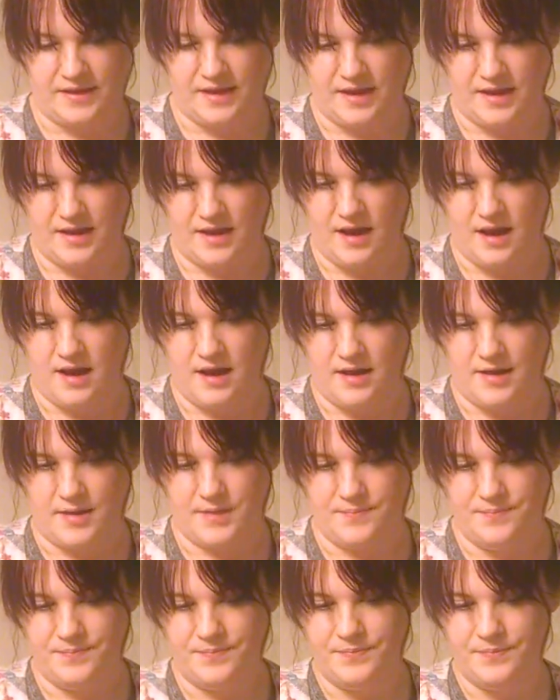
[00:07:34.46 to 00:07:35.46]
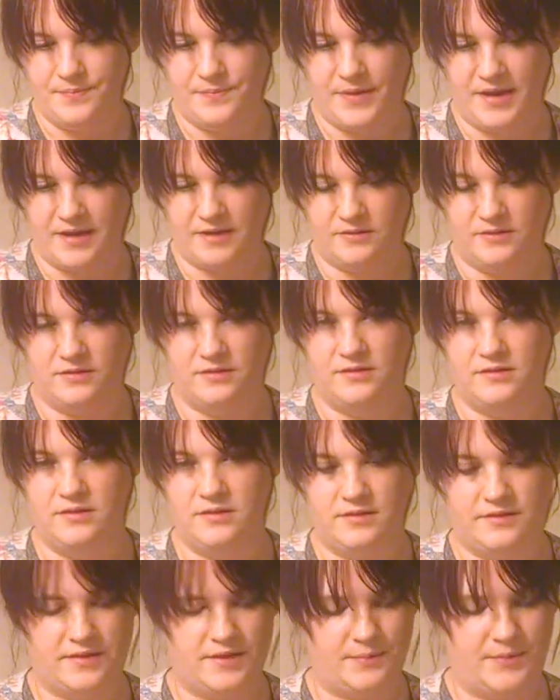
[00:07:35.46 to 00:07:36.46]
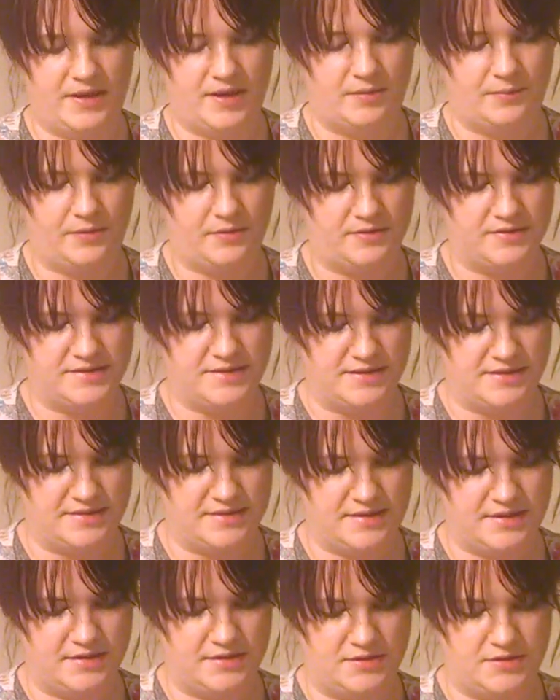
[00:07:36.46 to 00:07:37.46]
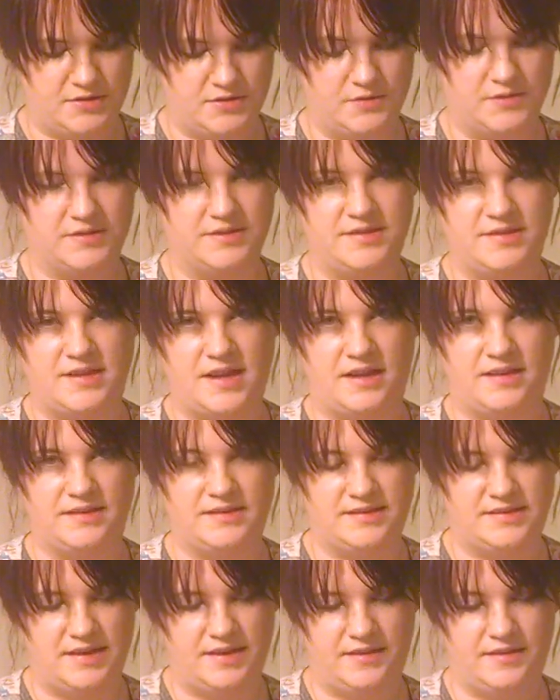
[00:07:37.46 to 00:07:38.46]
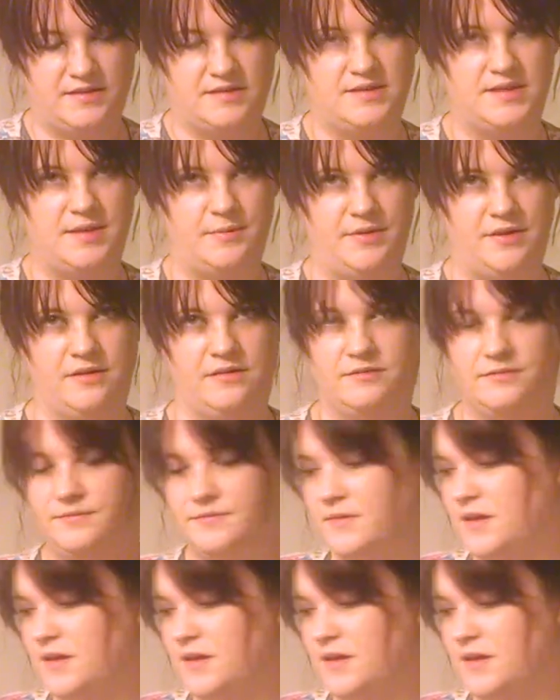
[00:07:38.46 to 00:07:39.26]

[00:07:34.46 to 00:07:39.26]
the pedal pulses, the dorsalis and the tibial.